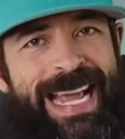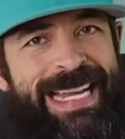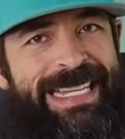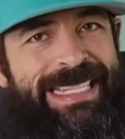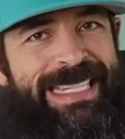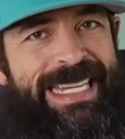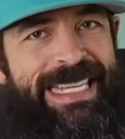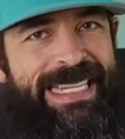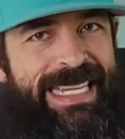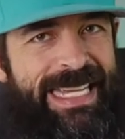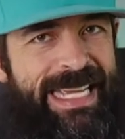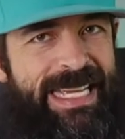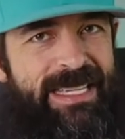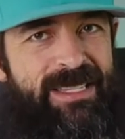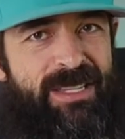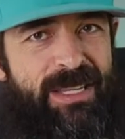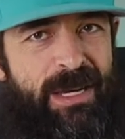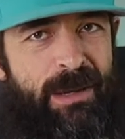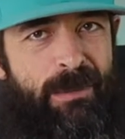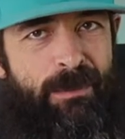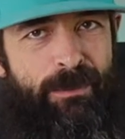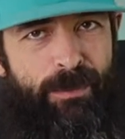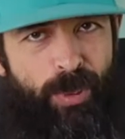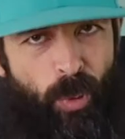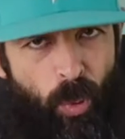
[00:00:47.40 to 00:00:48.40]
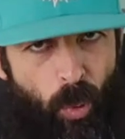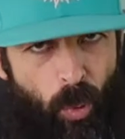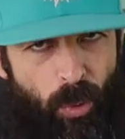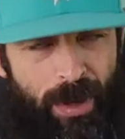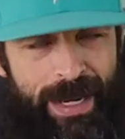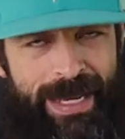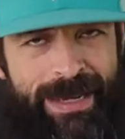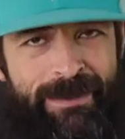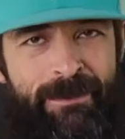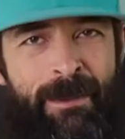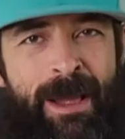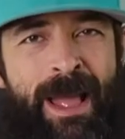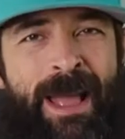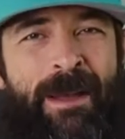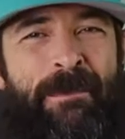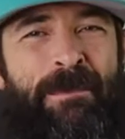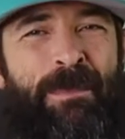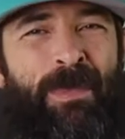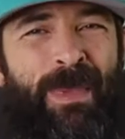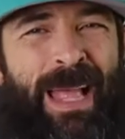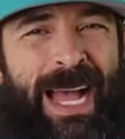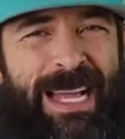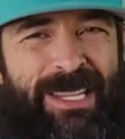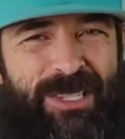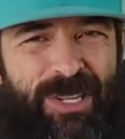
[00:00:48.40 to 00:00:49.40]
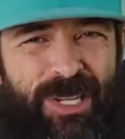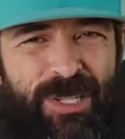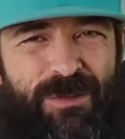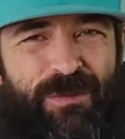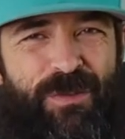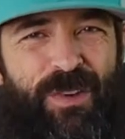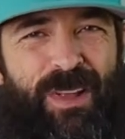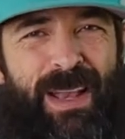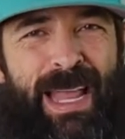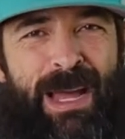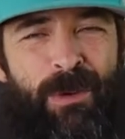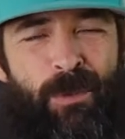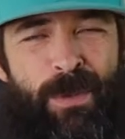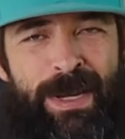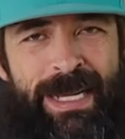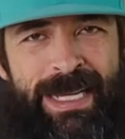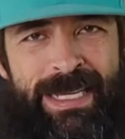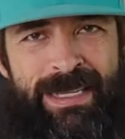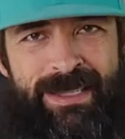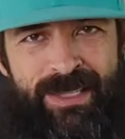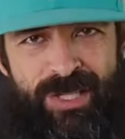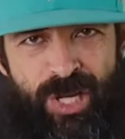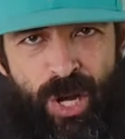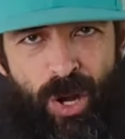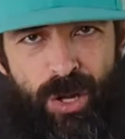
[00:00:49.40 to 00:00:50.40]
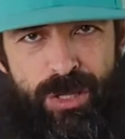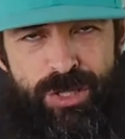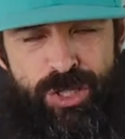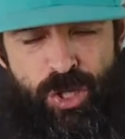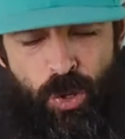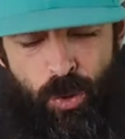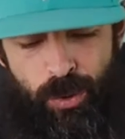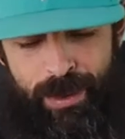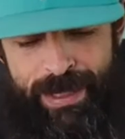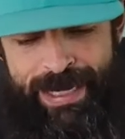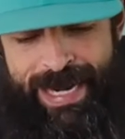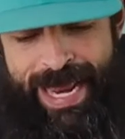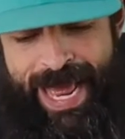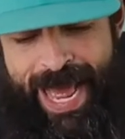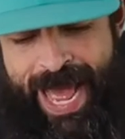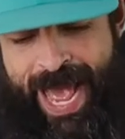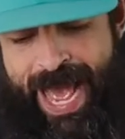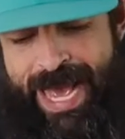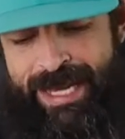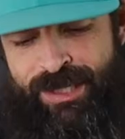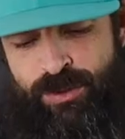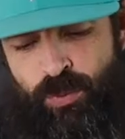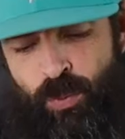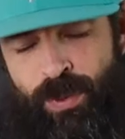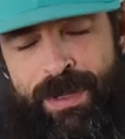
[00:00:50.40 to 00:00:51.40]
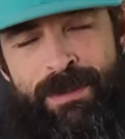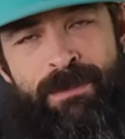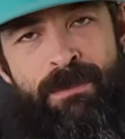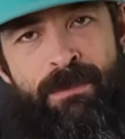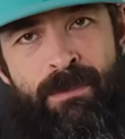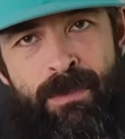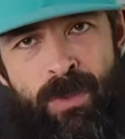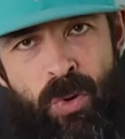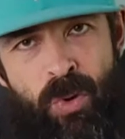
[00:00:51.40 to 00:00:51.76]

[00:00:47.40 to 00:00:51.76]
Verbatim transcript: 19 isn't important. I just feel like we can touch on it as we